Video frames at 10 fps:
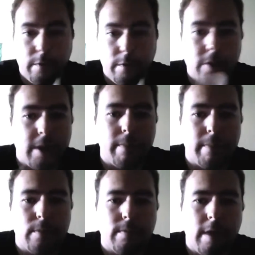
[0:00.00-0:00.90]
For
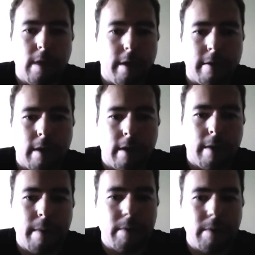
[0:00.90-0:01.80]
example,
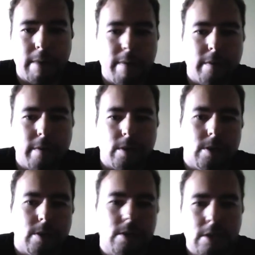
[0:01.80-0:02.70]
our public
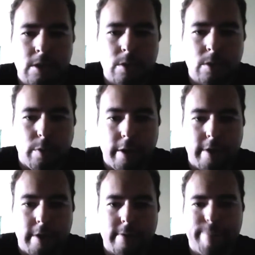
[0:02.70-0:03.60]
appearances. We're
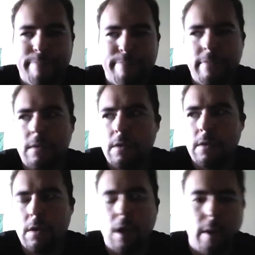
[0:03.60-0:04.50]
not,
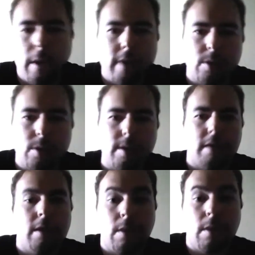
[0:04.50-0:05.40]
okay, so
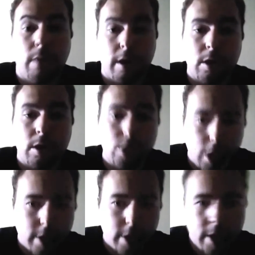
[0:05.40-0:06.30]
technically we're
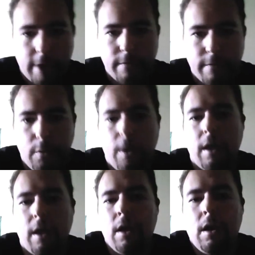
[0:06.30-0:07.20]
charging
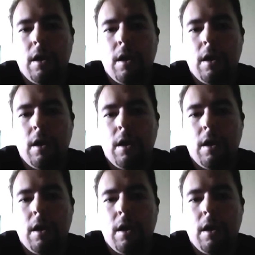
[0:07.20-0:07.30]
for